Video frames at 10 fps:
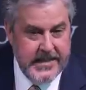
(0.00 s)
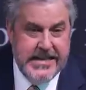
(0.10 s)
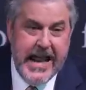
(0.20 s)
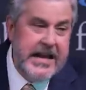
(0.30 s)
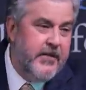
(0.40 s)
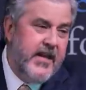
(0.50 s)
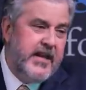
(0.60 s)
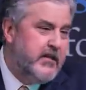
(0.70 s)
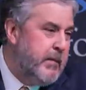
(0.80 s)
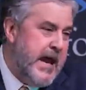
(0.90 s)
None of
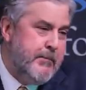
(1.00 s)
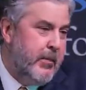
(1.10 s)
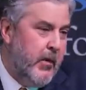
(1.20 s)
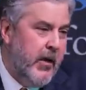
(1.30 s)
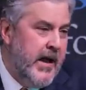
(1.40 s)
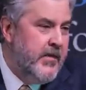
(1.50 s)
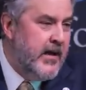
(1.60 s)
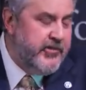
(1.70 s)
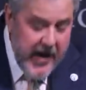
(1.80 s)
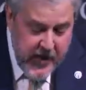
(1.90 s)
these people
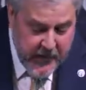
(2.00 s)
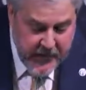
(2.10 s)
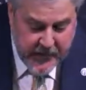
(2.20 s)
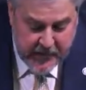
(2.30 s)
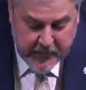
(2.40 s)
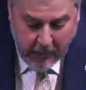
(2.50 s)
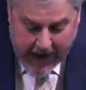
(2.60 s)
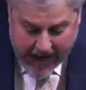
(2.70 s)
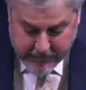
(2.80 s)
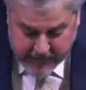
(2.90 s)
that Jesus
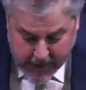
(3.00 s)
describes